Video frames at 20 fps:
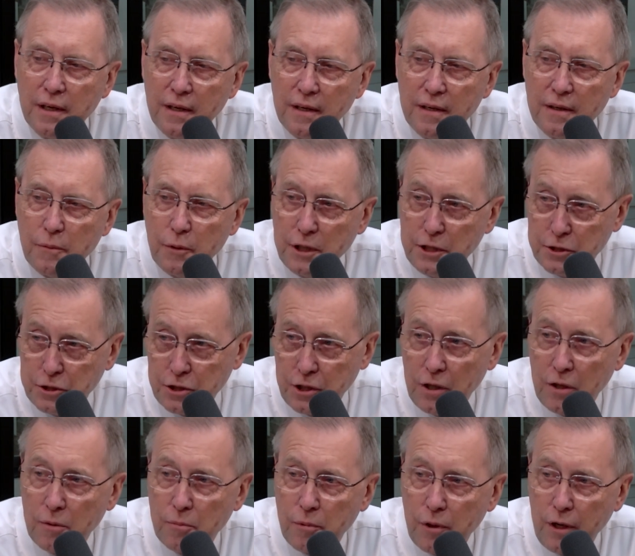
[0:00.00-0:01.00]
We just
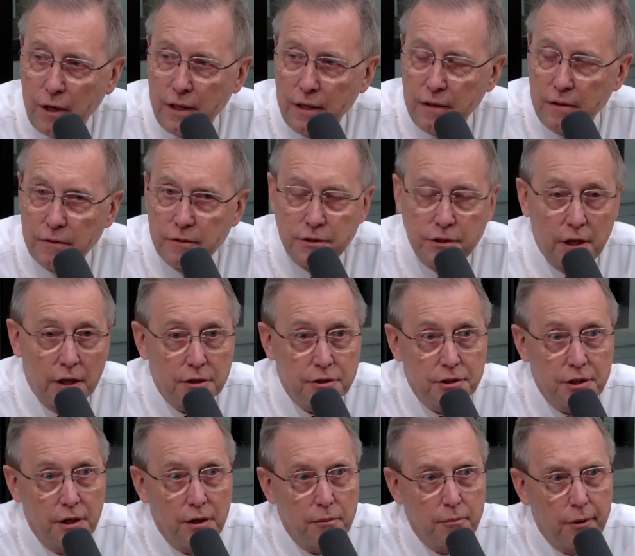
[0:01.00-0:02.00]
celebrated. Well, it's not
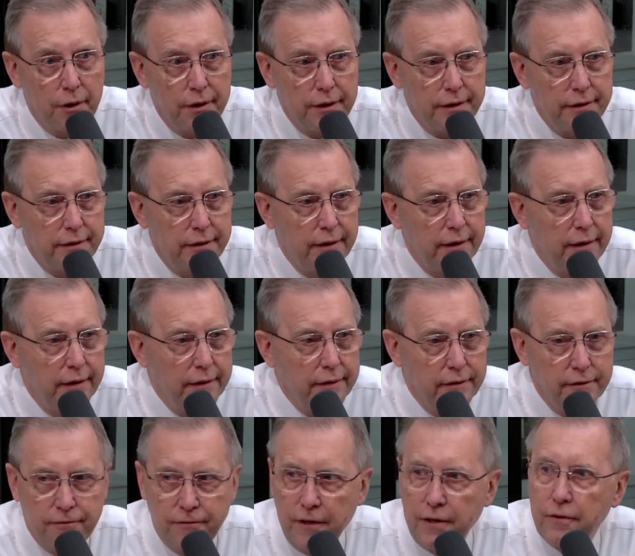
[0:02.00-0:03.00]
celebrated.
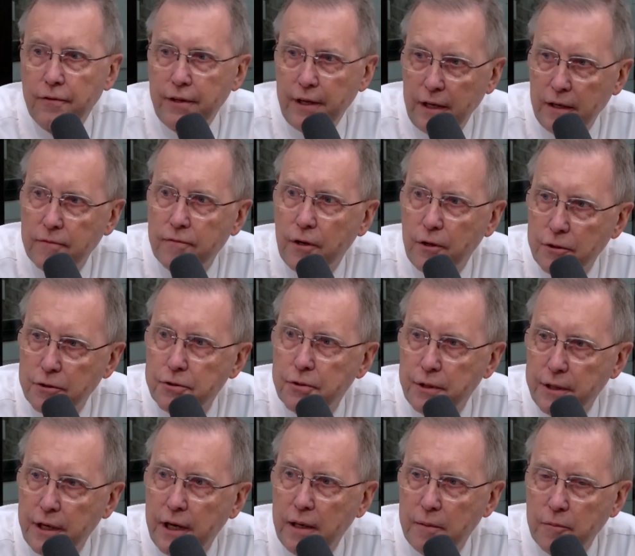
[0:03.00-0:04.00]
The 5th
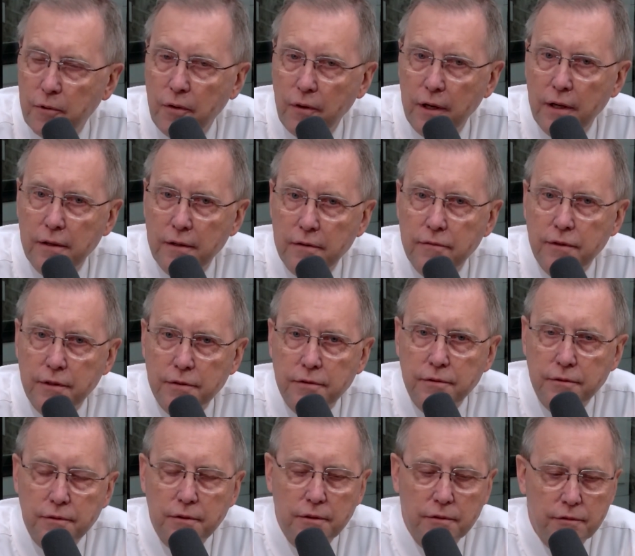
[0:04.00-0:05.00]
anniversary came around
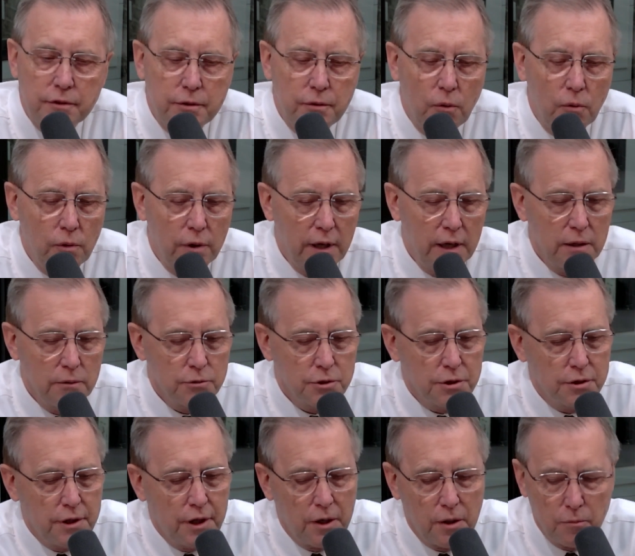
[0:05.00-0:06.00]
of the tornado. It was
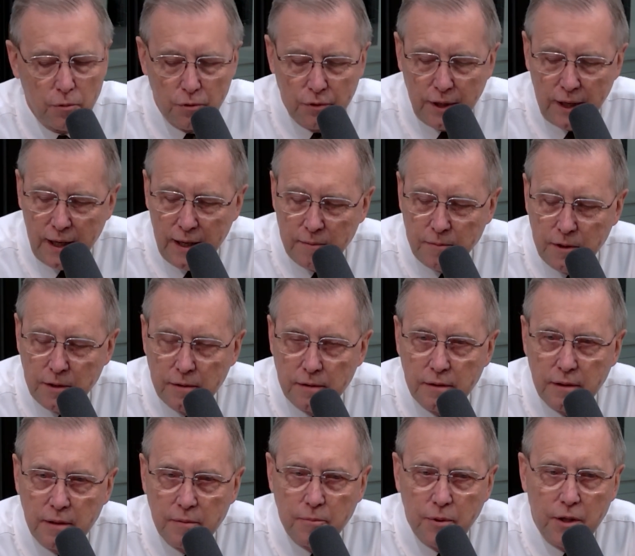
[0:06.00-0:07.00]
a terrible time
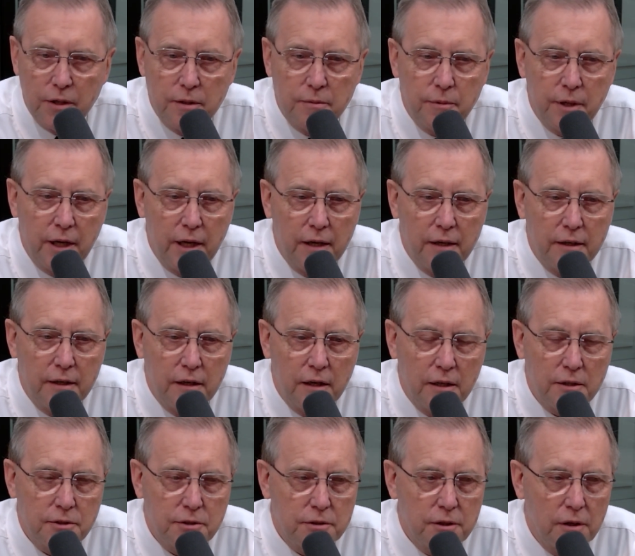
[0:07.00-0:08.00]
in Putnam County.
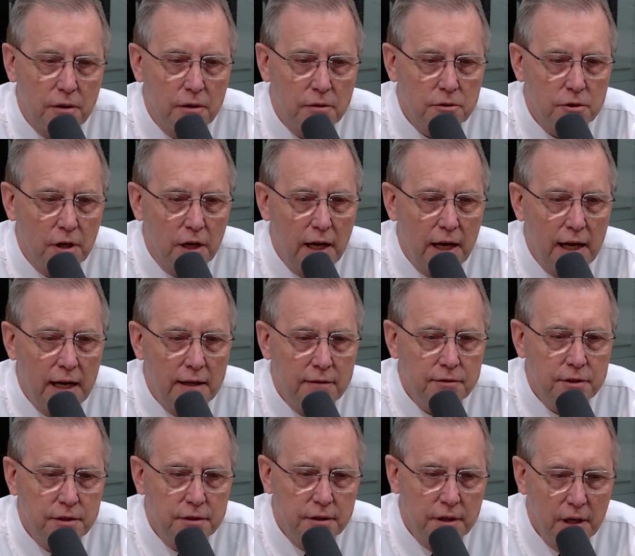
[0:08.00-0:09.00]
Lost all those
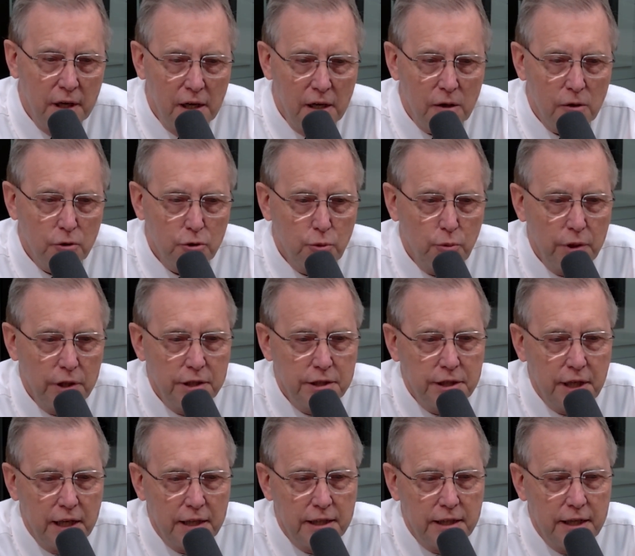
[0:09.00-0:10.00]
lives, and of course, we just
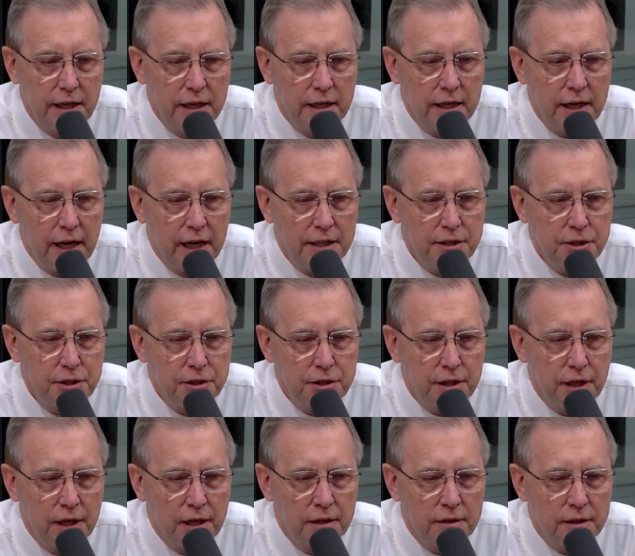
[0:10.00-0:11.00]
had the dedication
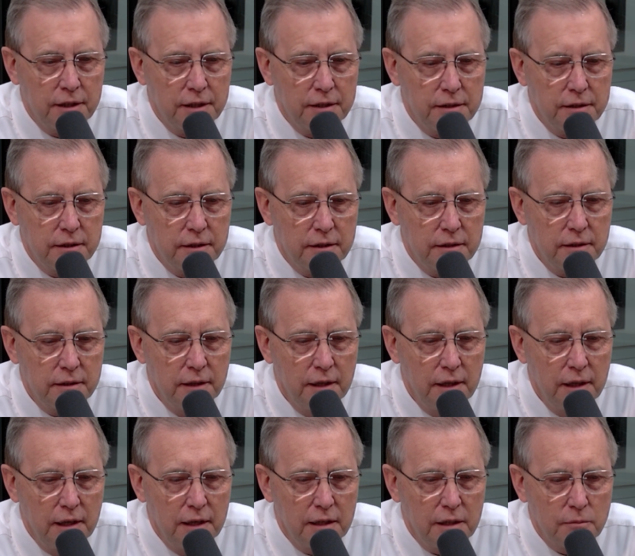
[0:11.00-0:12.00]
down at the
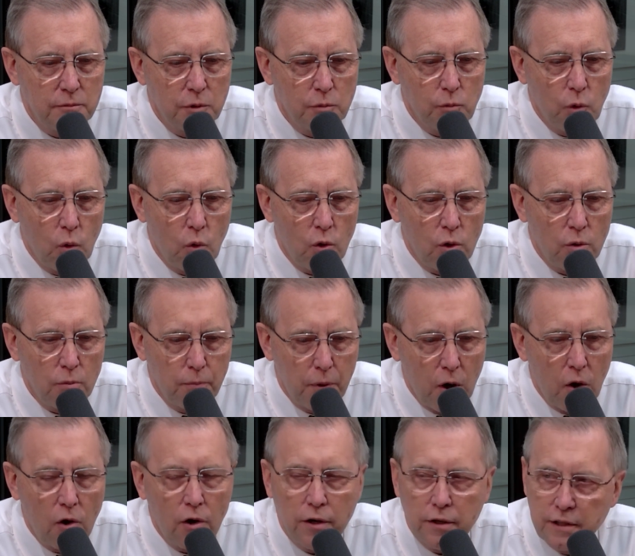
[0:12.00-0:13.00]
Memorial
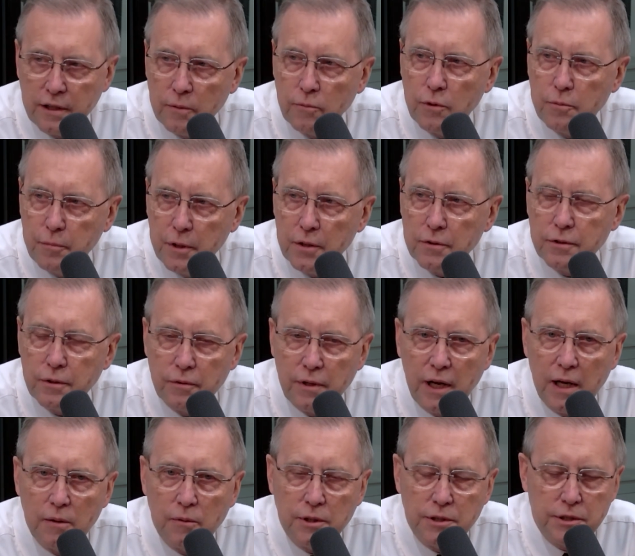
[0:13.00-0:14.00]
Park that we built on
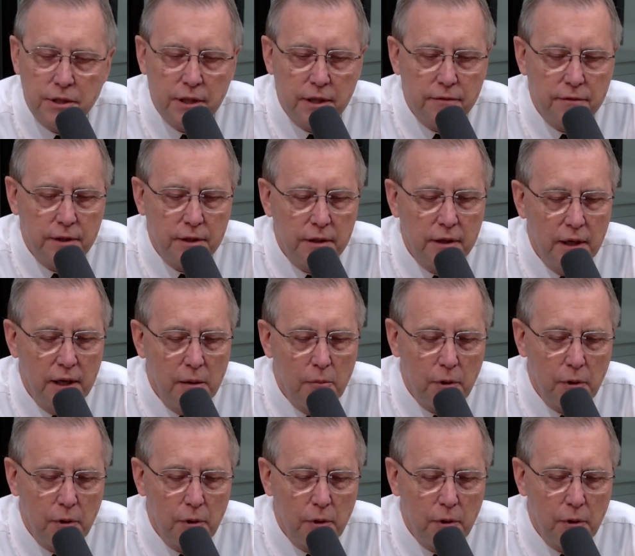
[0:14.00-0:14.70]
Highway 70.